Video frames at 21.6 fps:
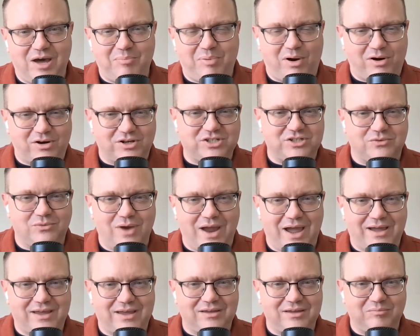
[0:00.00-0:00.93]
Parks and
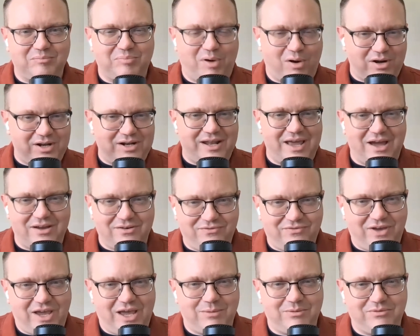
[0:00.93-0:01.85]
Rec and Party Down
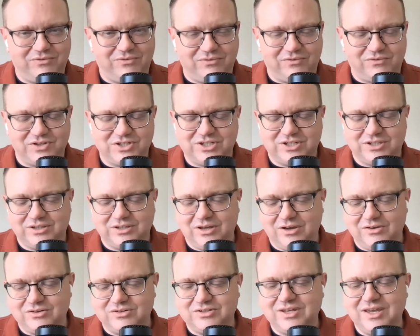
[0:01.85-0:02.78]
fame, if you've ever seen
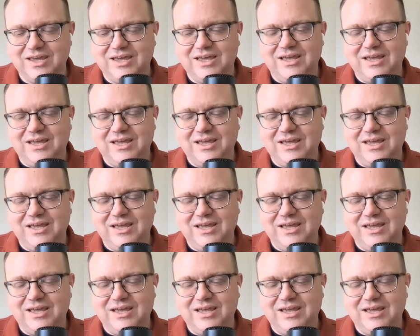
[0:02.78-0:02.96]
those,